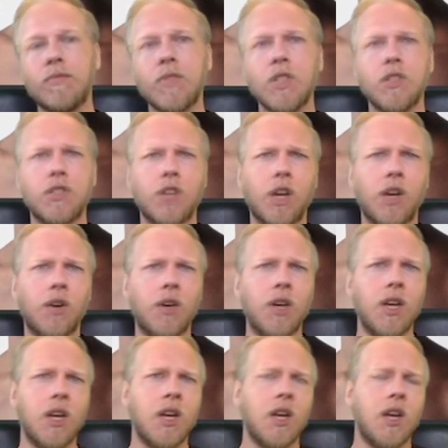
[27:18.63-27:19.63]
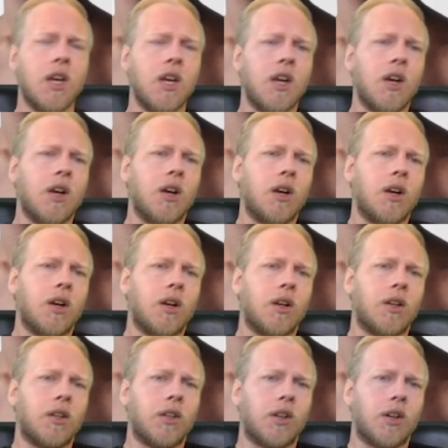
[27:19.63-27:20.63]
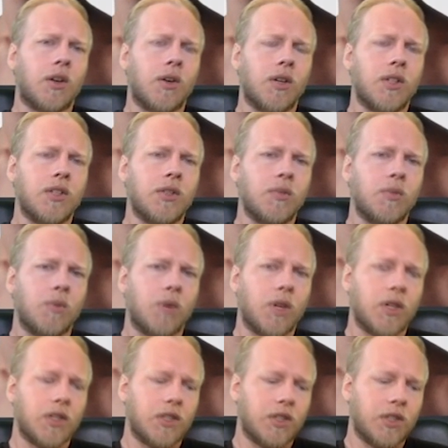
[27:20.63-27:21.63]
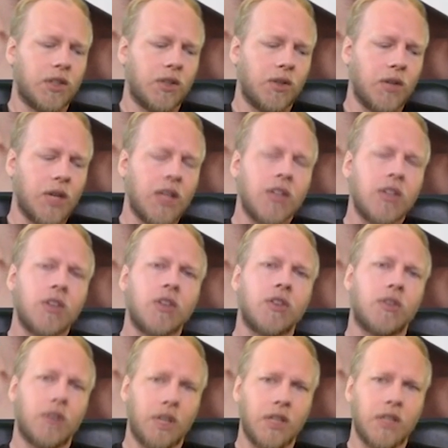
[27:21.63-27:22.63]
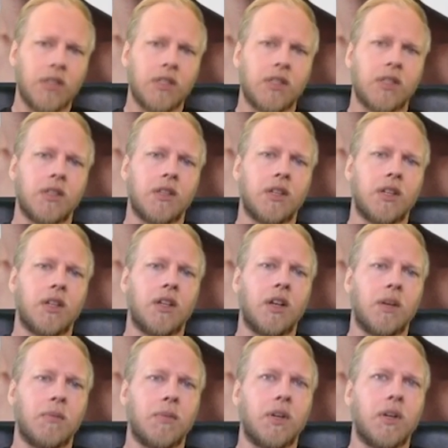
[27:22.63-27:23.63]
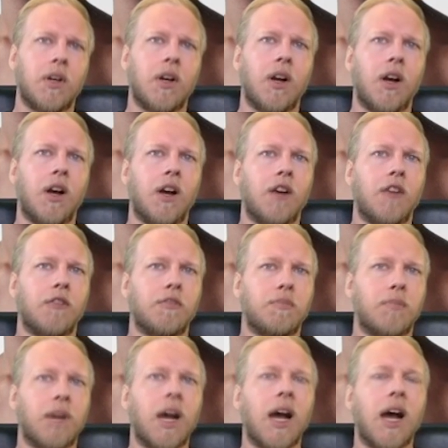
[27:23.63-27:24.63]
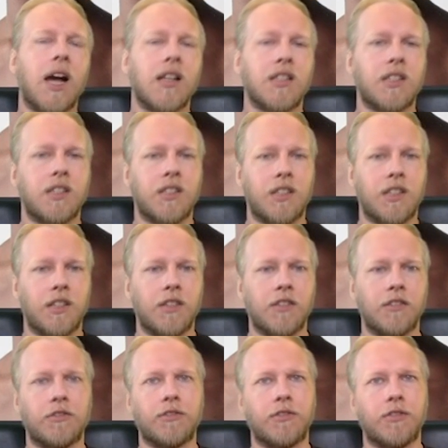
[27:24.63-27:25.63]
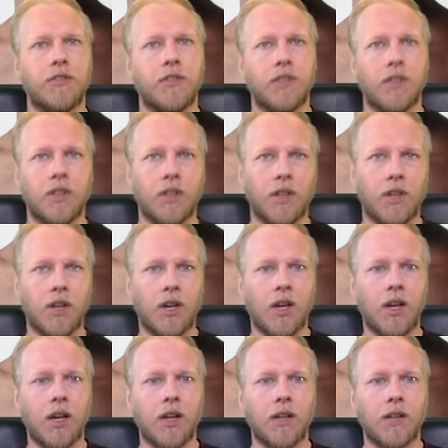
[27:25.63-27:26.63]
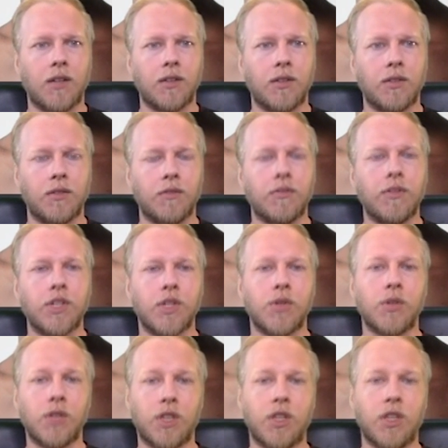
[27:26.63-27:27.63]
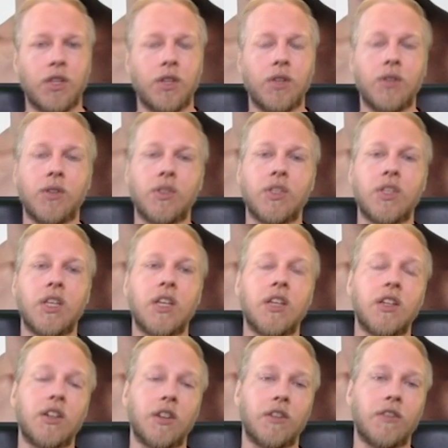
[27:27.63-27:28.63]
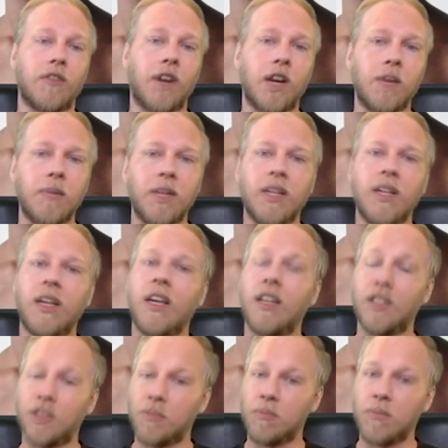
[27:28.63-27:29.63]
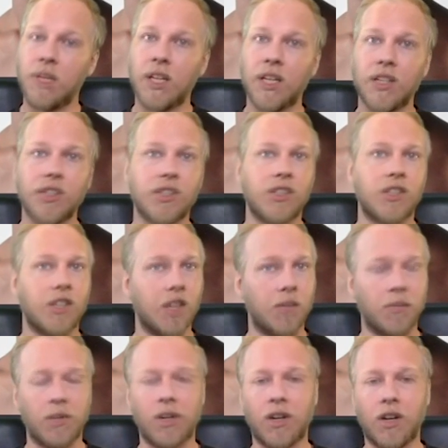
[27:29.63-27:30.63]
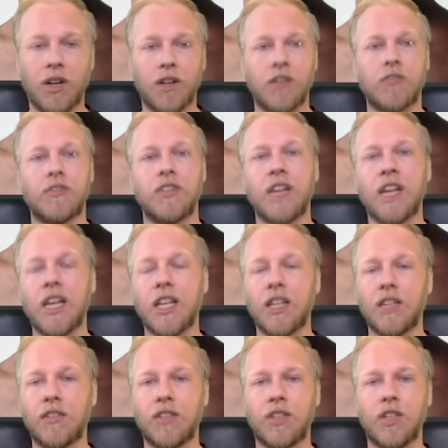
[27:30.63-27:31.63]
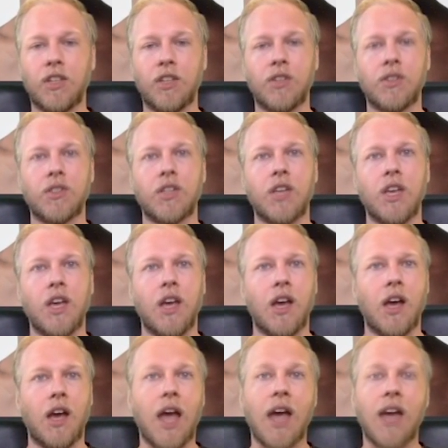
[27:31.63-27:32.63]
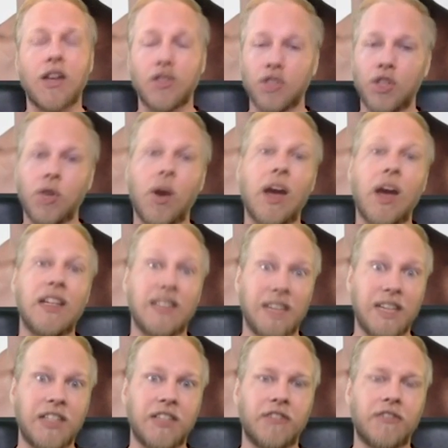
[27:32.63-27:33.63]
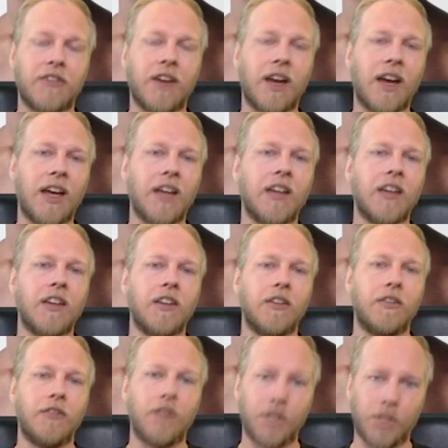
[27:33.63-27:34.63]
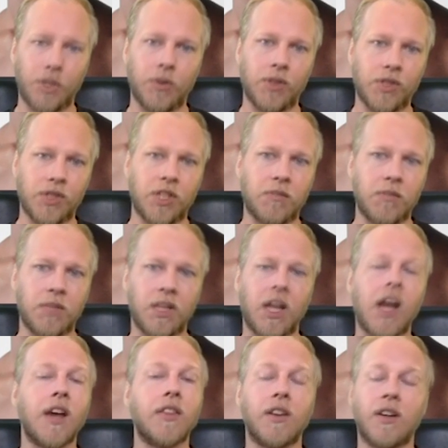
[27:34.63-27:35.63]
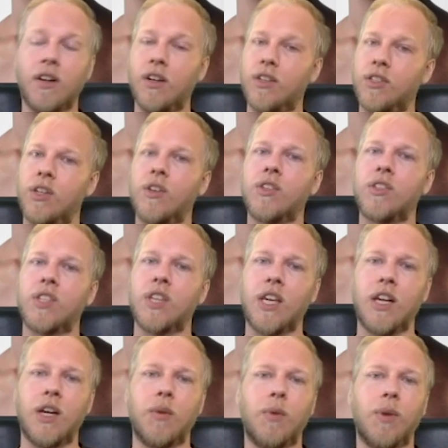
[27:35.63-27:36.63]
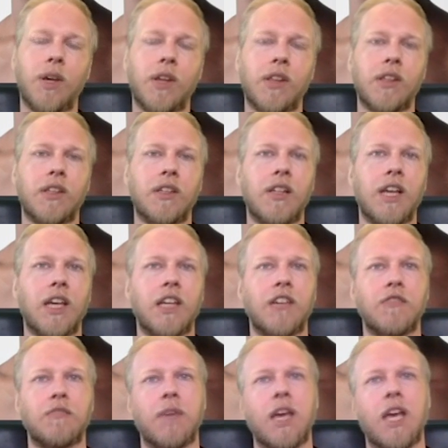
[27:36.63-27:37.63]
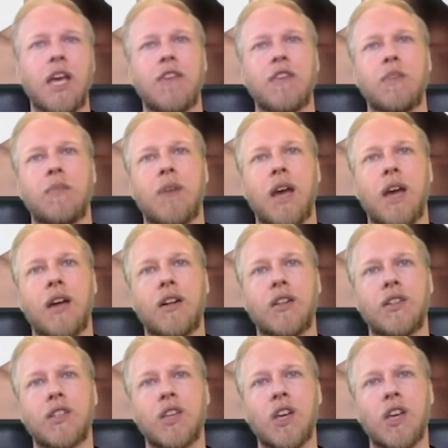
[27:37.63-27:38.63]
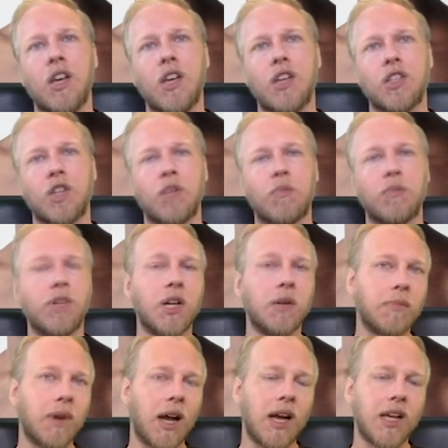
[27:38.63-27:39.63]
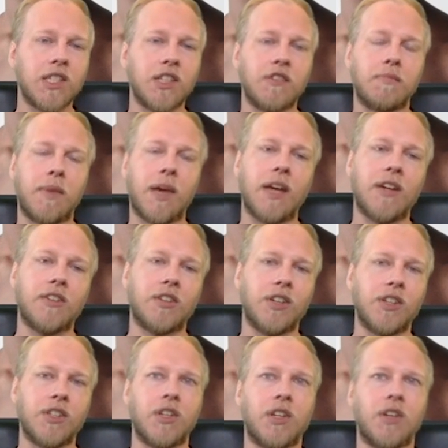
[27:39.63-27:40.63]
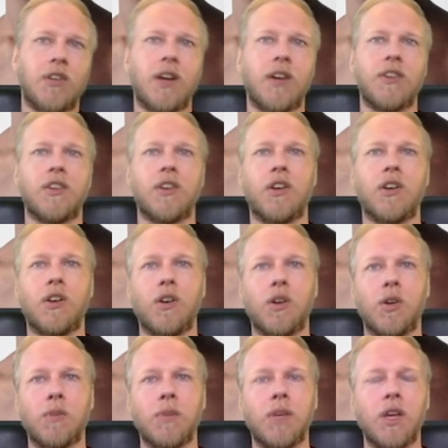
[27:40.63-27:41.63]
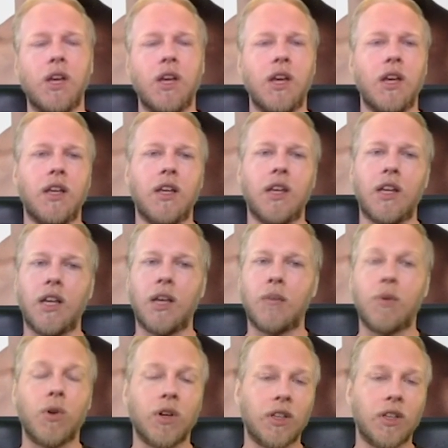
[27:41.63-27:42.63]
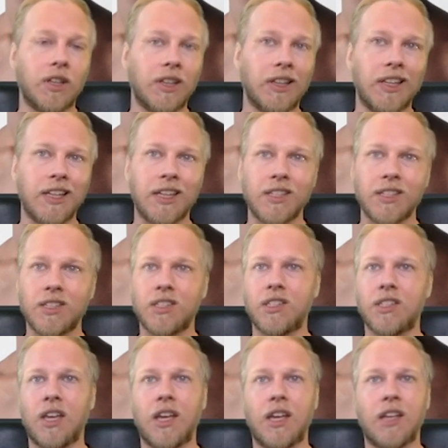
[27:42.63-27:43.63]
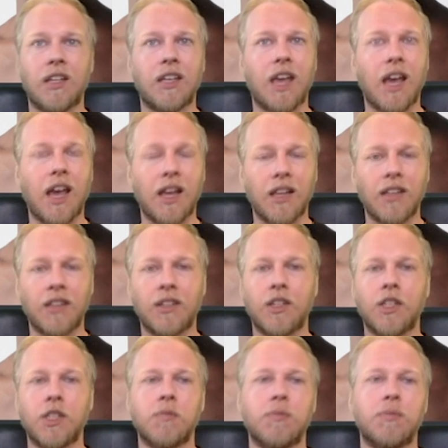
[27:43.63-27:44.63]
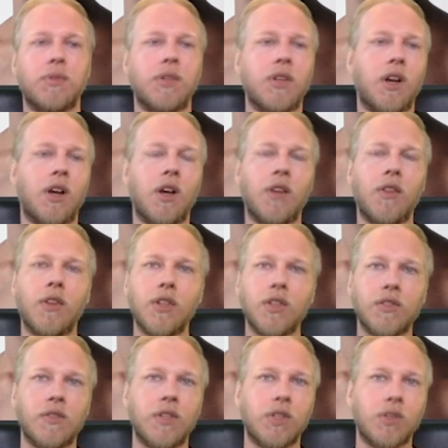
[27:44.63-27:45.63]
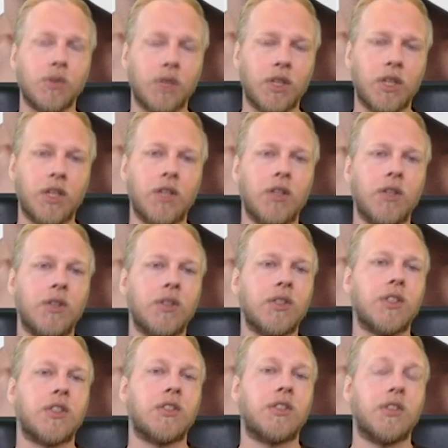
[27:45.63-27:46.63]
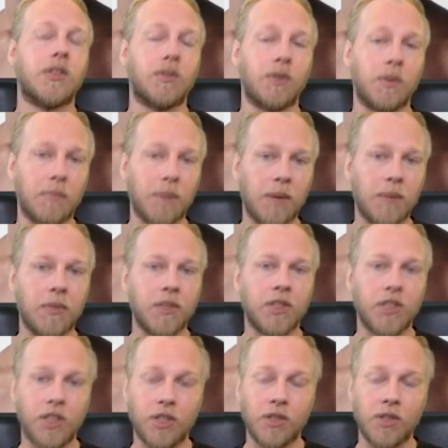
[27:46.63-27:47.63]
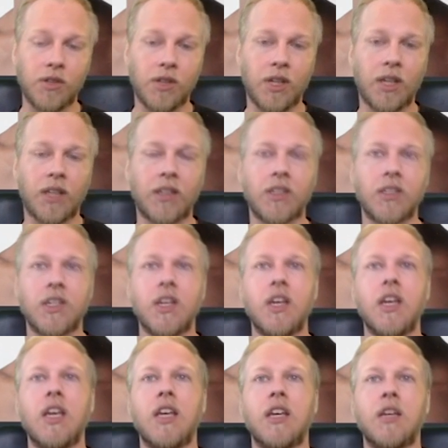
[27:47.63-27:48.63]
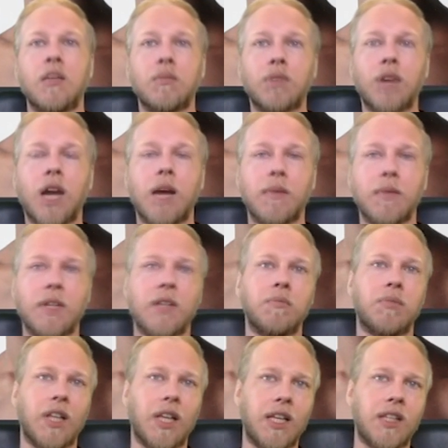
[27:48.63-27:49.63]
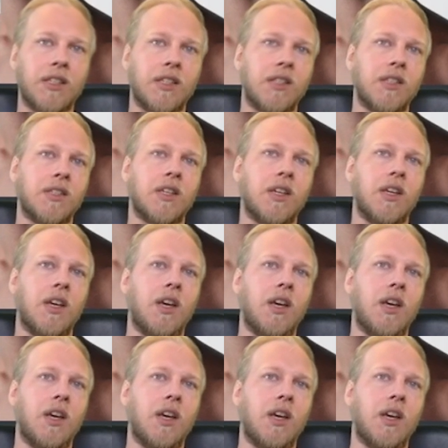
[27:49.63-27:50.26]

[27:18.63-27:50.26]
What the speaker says: So you're going to want to increase the number of positive visual cues in your environment and diminish the number of negative cues as you identify visual stimuli that are associated with negative behavior patterns. So put up positive mantras around your home, any important lists and calendars. Put all those visual cues to remember to do things in prominent places.